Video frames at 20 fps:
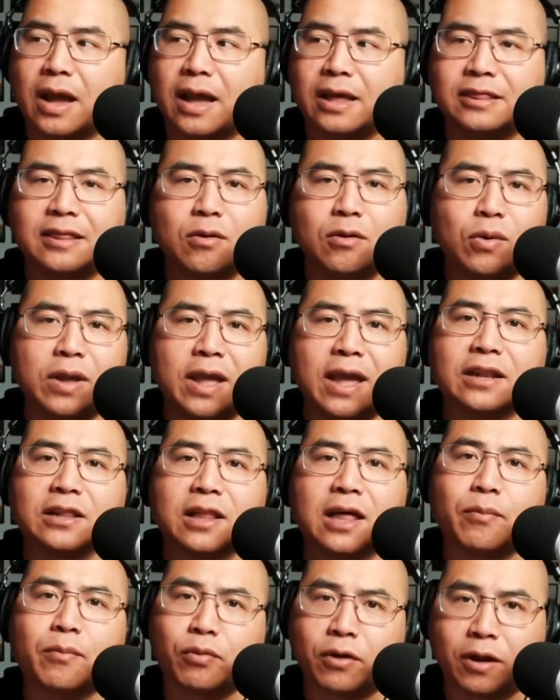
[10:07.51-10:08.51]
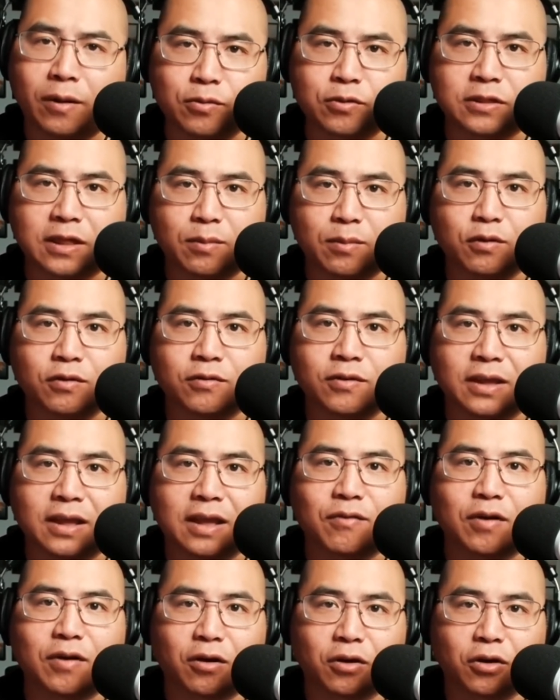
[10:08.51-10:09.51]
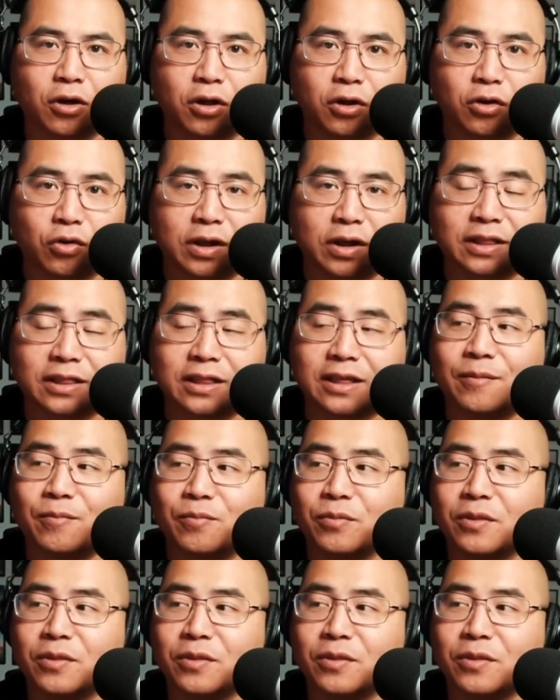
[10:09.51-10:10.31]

I think we had a lot of problems with that movie, if I recall correctly.